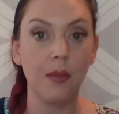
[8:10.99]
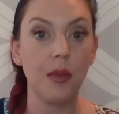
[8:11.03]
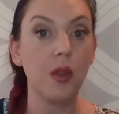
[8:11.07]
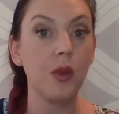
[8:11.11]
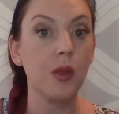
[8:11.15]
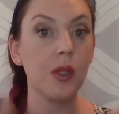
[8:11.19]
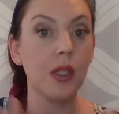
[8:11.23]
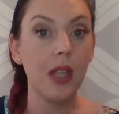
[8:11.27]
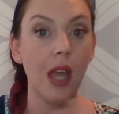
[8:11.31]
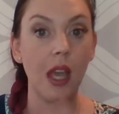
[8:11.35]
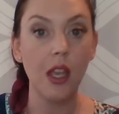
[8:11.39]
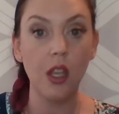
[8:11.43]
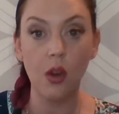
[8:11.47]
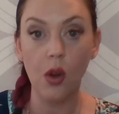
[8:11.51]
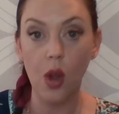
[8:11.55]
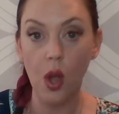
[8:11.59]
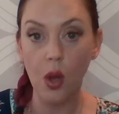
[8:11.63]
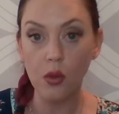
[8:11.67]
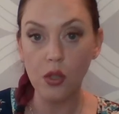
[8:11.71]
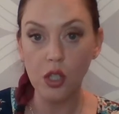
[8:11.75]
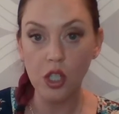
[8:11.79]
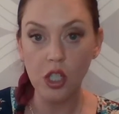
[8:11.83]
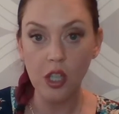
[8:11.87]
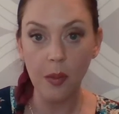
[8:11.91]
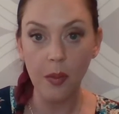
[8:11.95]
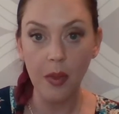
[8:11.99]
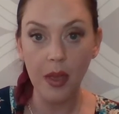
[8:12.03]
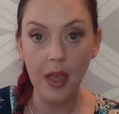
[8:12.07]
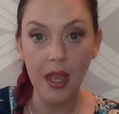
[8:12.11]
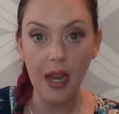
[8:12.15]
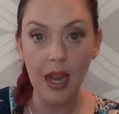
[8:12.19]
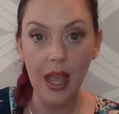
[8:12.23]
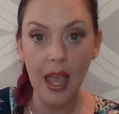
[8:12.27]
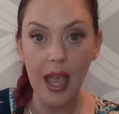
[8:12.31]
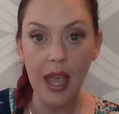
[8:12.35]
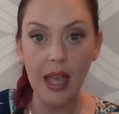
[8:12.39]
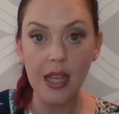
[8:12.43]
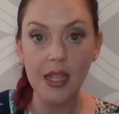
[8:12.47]
You set your own shipping
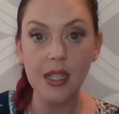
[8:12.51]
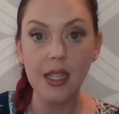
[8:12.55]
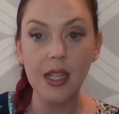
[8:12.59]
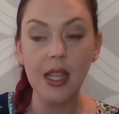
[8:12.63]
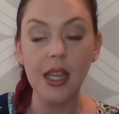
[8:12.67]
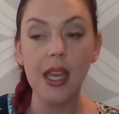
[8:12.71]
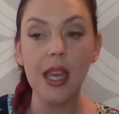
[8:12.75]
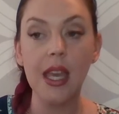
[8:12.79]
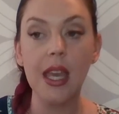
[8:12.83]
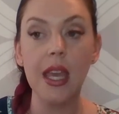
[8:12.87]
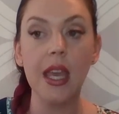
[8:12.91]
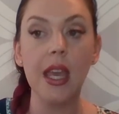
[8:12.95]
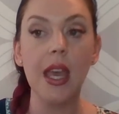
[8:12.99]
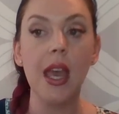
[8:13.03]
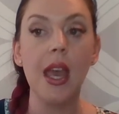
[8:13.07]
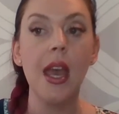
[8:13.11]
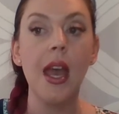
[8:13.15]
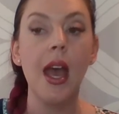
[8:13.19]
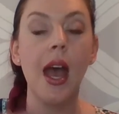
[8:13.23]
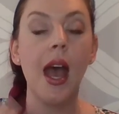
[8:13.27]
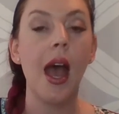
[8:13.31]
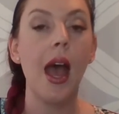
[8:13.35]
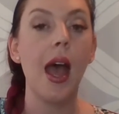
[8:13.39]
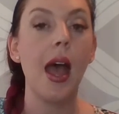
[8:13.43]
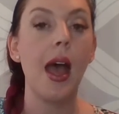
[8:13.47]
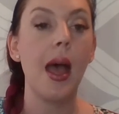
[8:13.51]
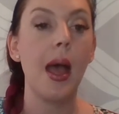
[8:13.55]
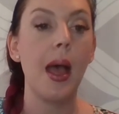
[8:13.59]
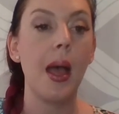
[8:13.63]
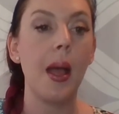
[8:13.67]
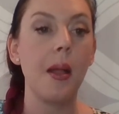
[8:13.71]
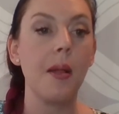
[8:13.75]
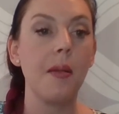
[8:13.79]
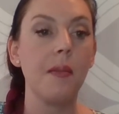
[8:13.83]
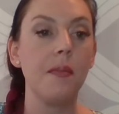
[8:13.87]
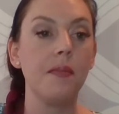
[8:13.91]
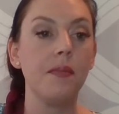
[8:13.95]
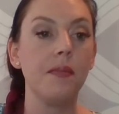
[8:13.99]
and handling,
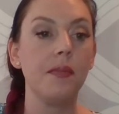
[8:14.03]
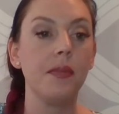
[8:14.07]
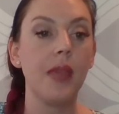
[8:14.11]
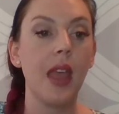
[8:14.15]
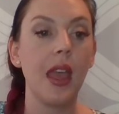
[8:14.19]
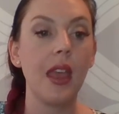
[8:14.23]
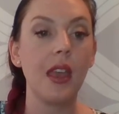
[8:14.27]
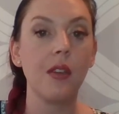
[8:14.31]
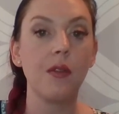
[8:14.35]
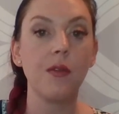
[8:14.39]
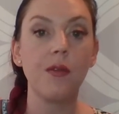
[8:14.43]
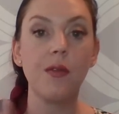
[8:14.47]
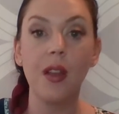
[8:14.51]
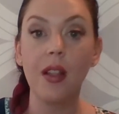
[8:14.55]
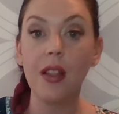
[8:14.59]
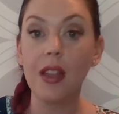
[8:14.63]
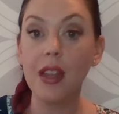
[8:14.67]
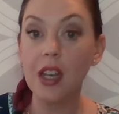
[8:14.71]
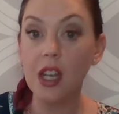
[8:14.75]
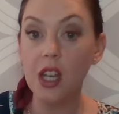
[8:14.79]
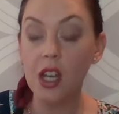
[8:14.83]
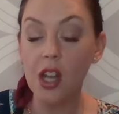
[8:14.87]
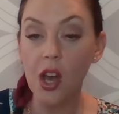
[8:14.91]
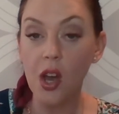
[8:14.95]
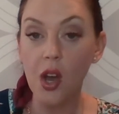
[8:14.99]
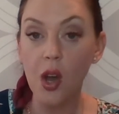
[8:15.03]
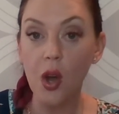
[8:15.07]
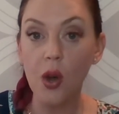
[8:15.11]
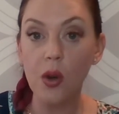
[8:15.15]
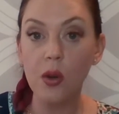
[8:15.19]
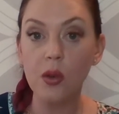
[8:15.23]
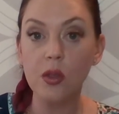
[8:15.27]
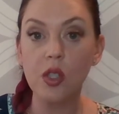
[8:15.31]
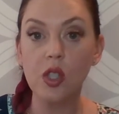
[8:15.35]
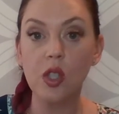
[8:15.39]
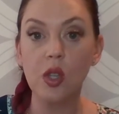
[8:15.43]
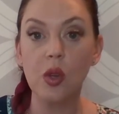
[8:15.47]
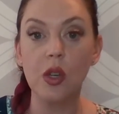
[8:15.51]
and they can fill in
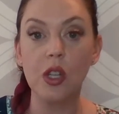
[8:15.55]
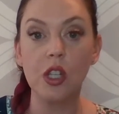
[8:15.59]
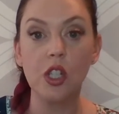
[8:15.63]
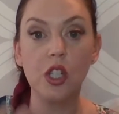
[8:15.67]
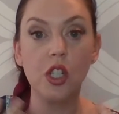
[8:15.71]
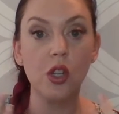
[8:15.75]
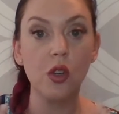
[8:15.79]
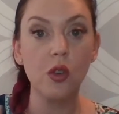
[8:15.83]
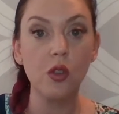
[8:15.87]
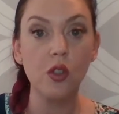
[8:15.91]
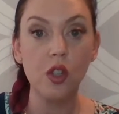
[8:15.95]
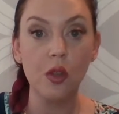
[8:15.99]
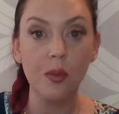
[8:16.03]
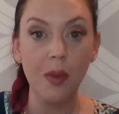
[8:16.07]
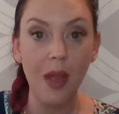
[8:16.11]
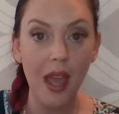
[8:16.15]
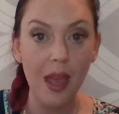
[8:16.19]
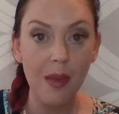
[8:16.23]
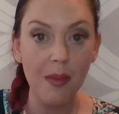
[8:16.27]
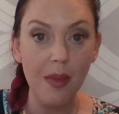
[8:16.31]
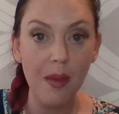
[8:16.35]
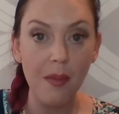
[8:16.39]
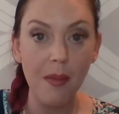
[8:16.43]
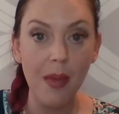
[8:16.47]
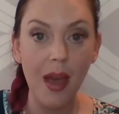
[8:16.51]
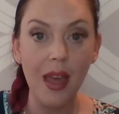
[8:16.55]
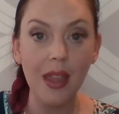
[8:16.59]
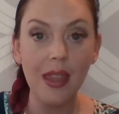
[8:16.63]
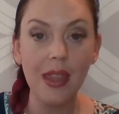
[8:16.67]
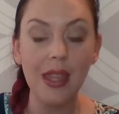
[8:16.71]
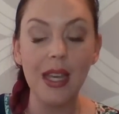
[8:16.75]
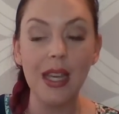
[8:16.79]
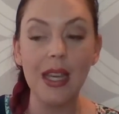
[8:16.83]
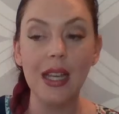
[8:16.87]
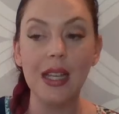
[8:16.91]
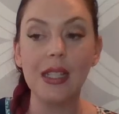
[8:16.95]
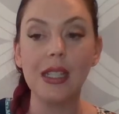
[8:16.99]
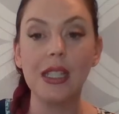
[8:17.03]
notes. You can choose your payment
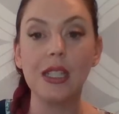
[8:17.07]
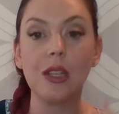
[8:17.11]
method.